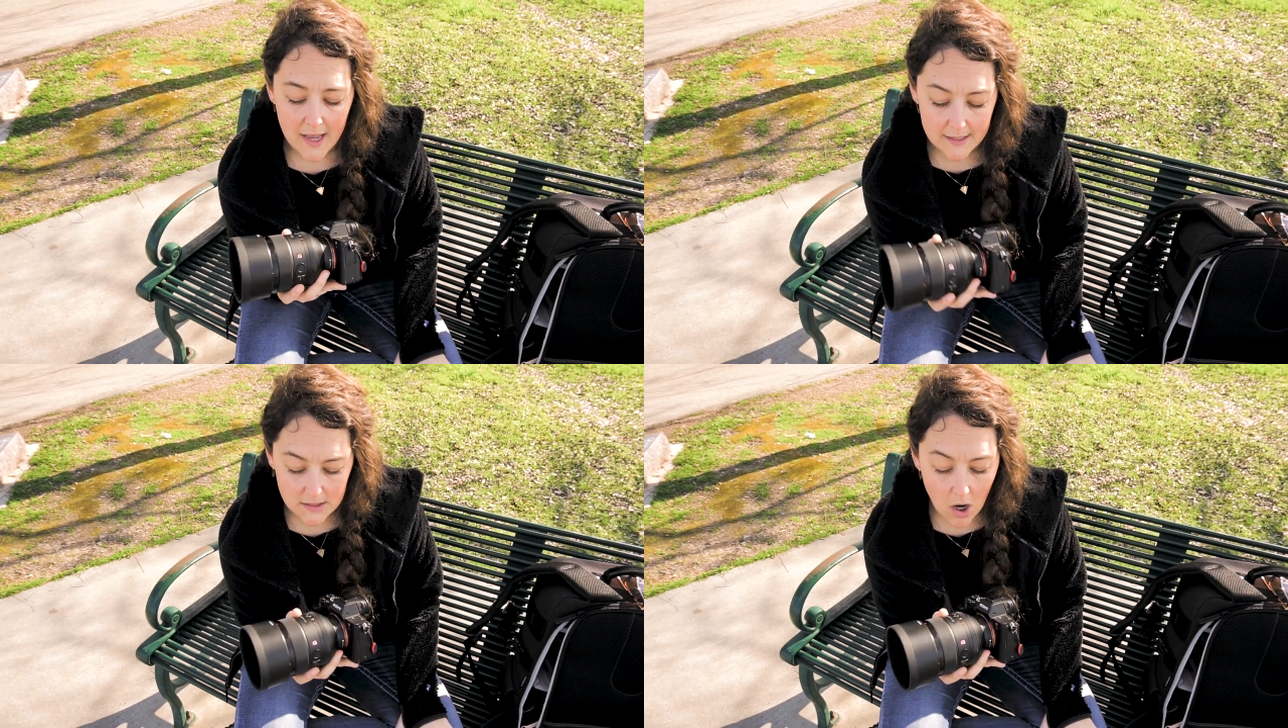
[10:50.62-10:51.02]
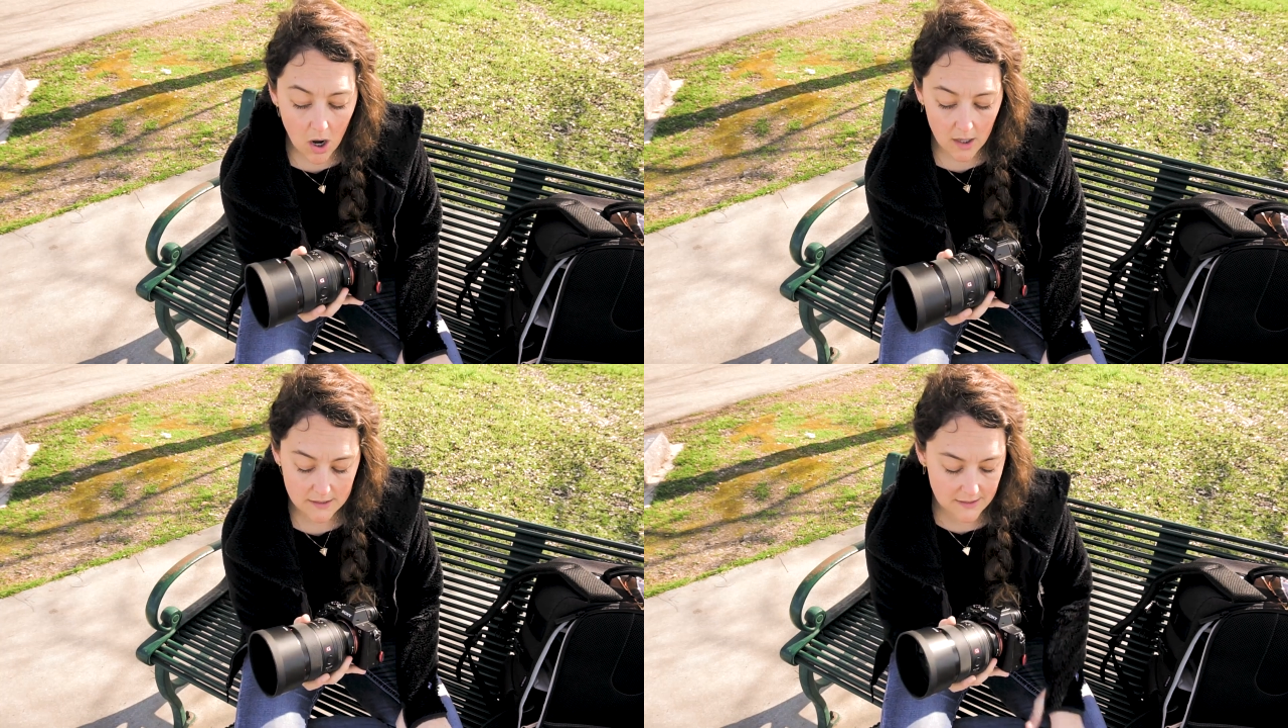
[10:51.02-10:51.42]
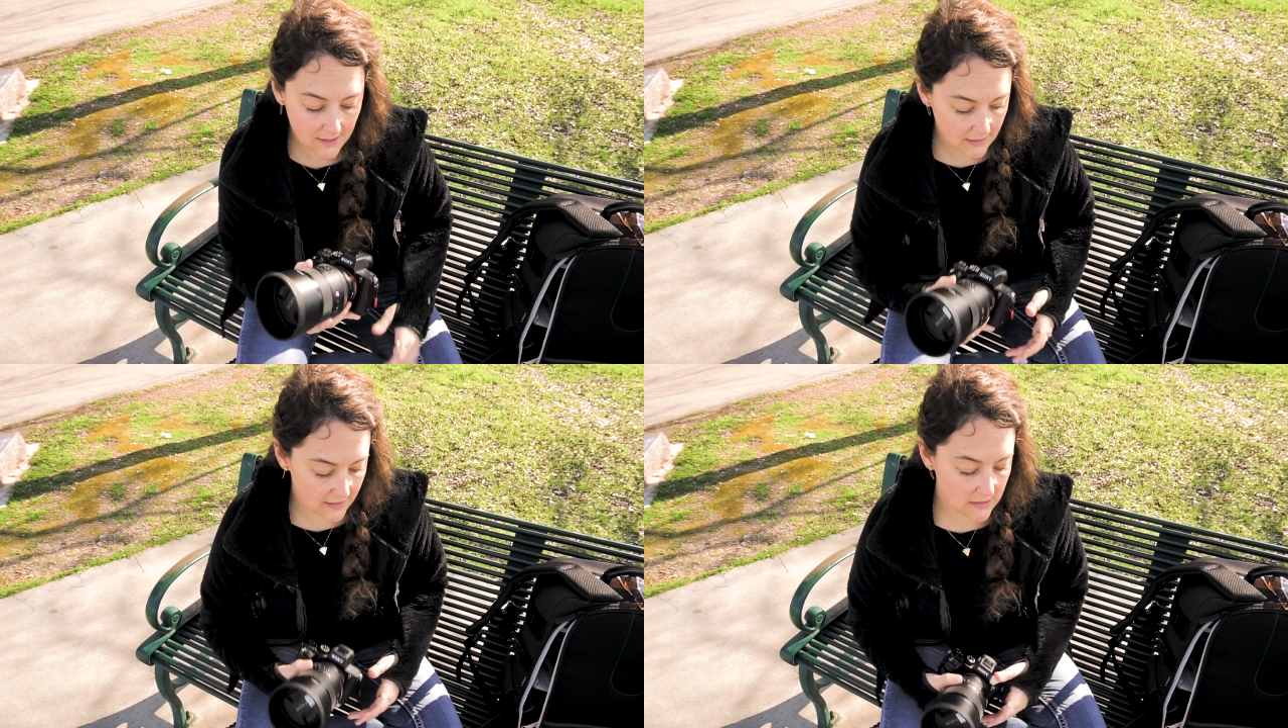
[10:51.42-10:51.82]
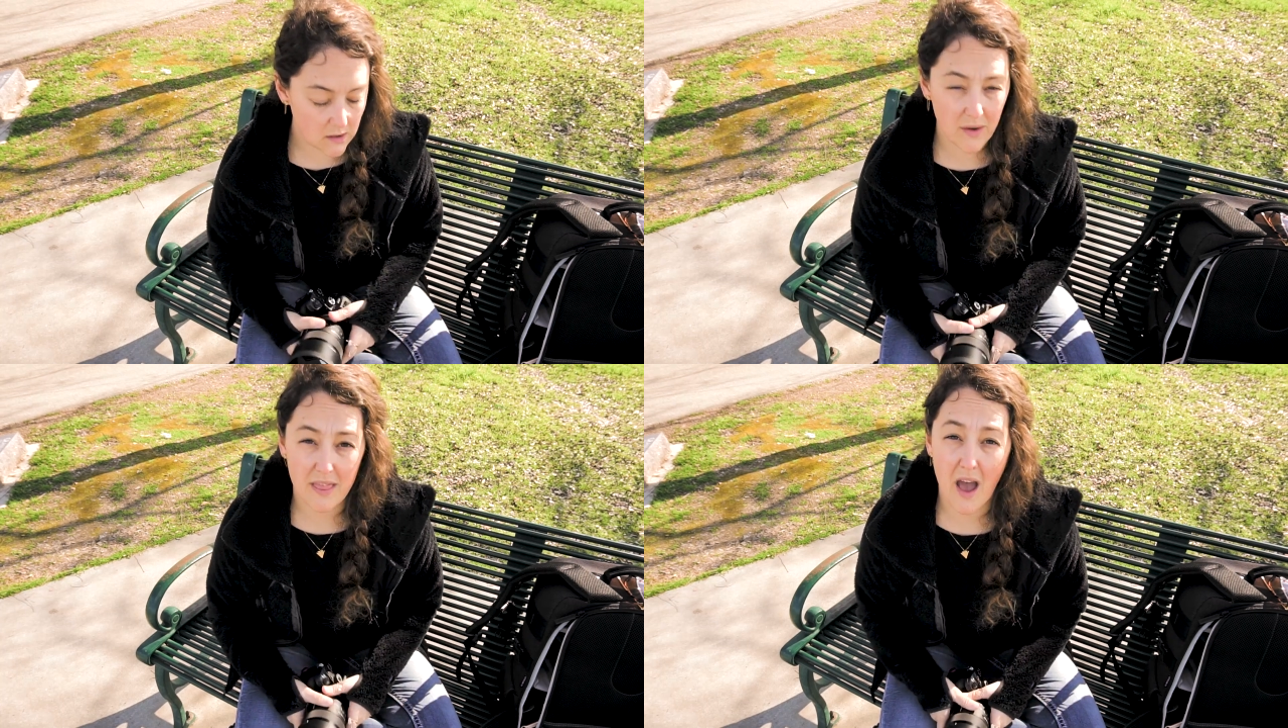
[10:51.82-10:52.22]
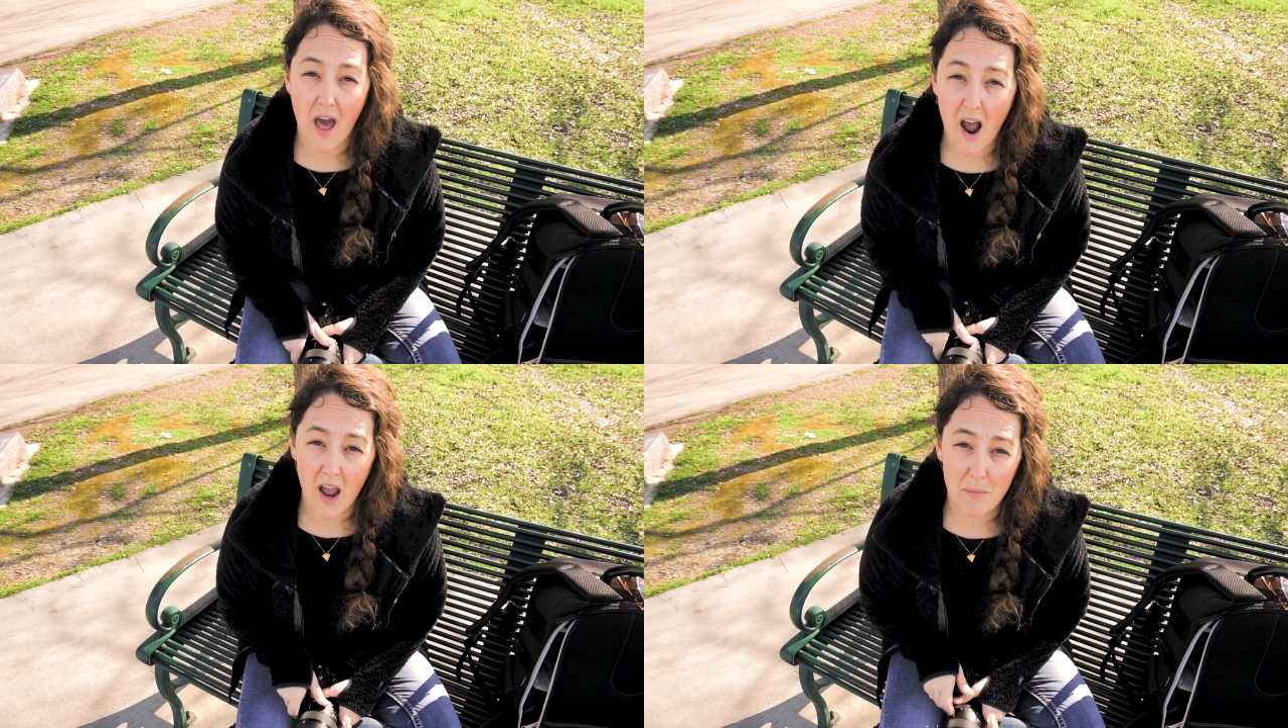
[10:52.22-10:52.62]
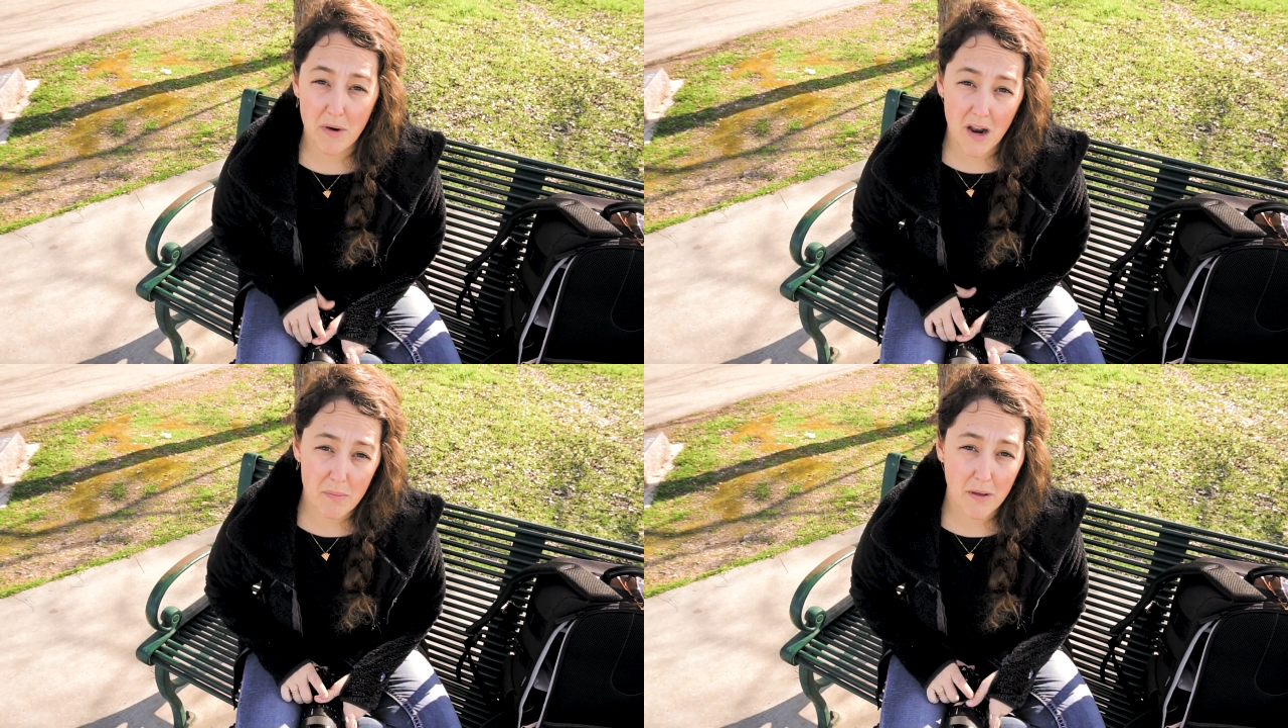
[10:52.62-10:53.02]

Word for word: it's constantly doing that i'm not